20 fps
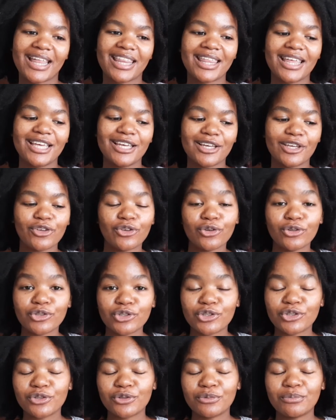think
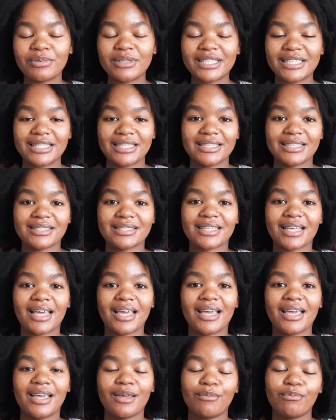YouTube is
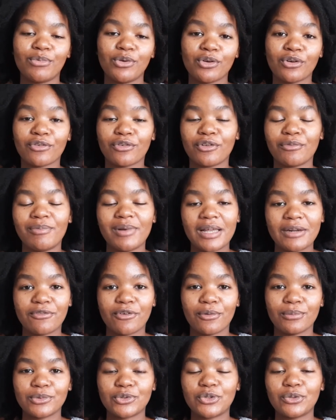a beautiful
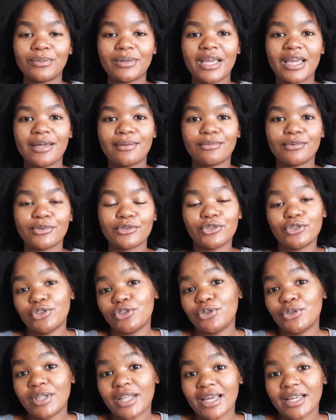platform to be able to
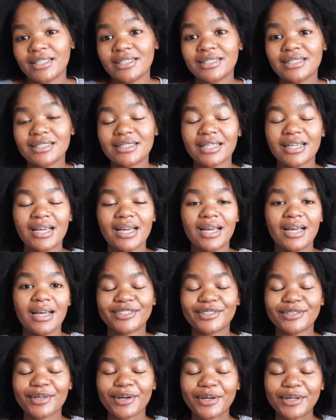do that.
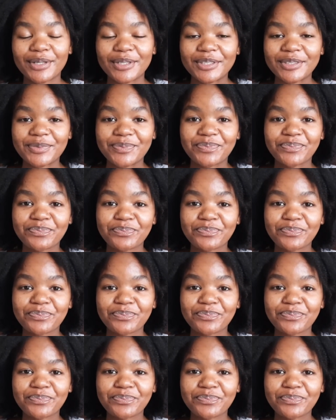So